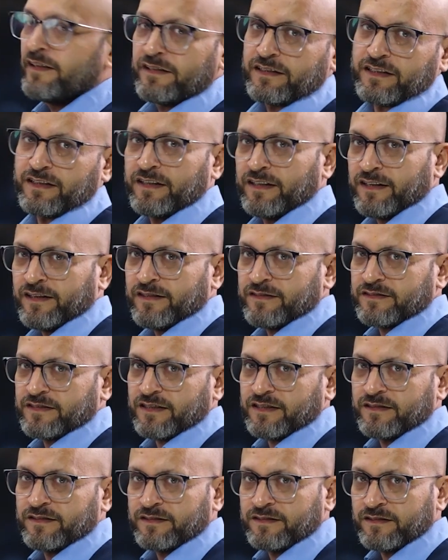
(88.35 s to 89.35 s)
internal
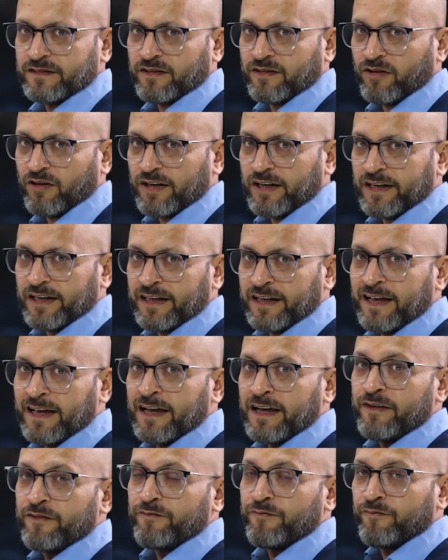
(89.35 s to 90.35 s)
energy. Alright,
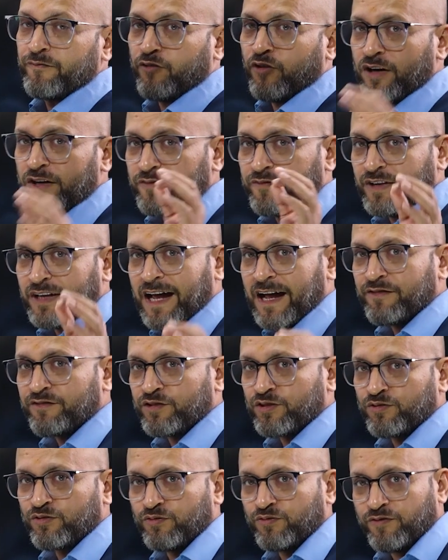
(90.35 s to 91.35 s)
what we have
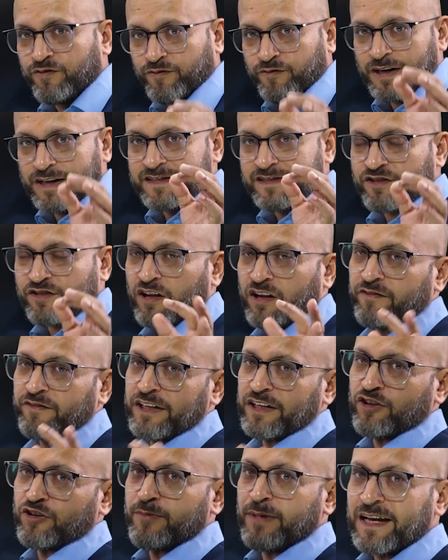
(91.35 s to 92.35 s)
to do while
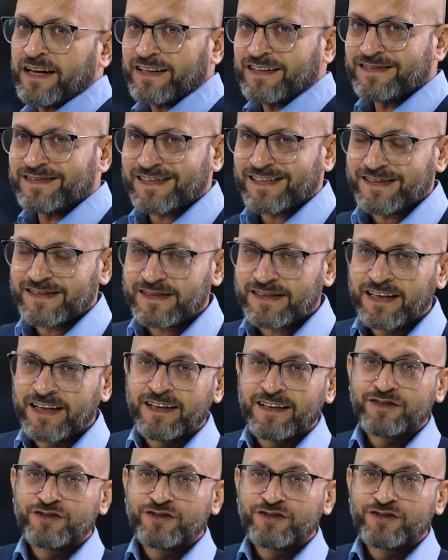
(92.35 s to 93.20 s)
solving numericals is